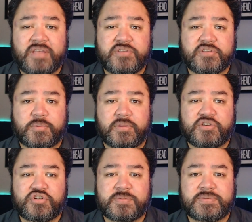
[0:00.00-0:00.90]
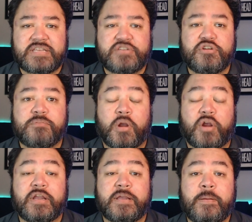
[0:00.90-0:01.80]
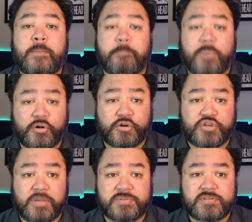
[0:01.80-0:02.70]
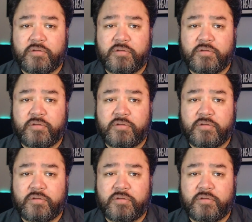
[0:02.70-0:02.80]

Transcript: those relationships into marketing partnerships.